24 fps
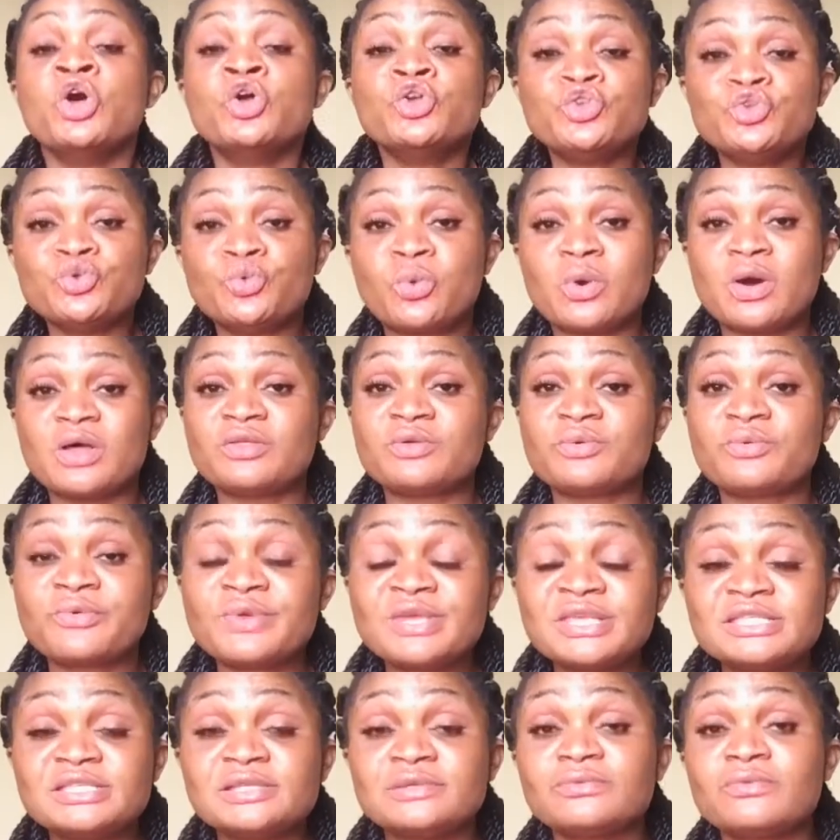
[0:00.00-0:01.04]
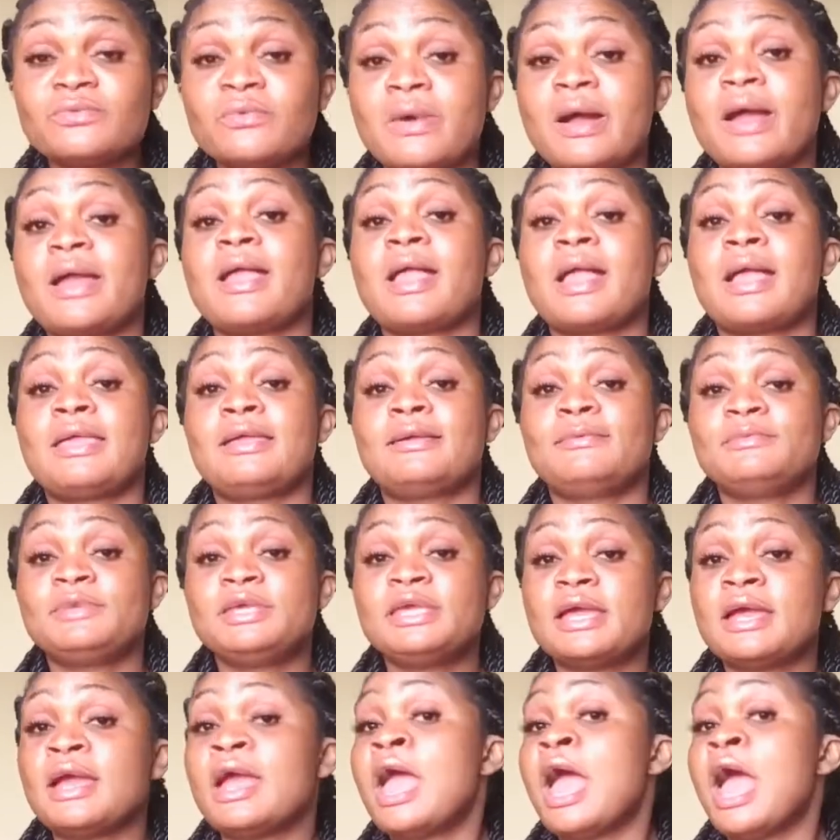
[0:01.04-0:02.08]
you are the reason why I am
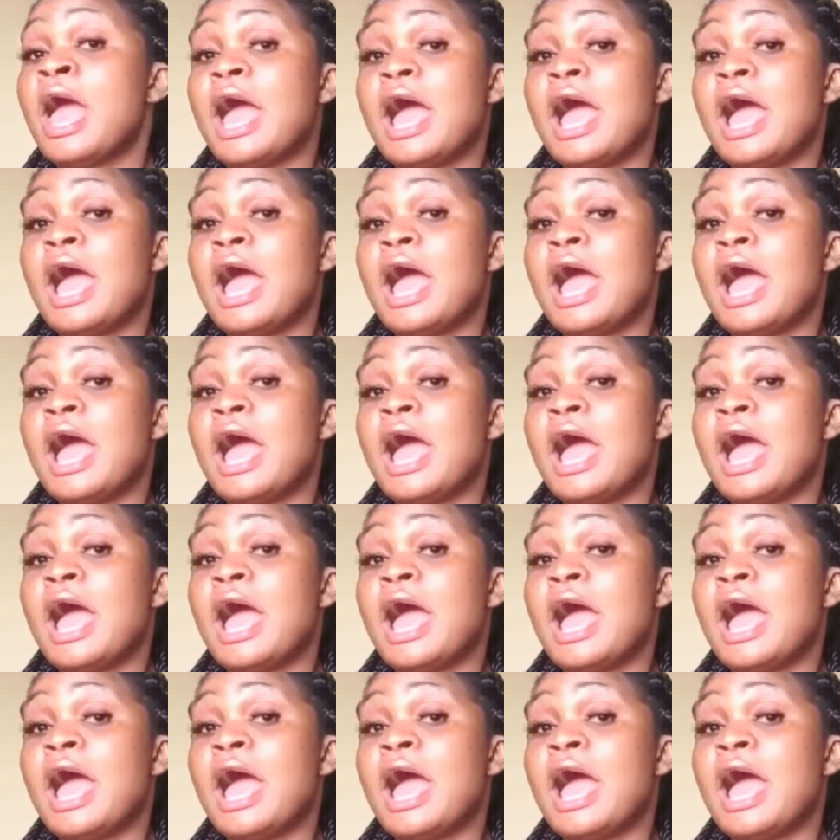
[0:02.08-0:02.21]
here.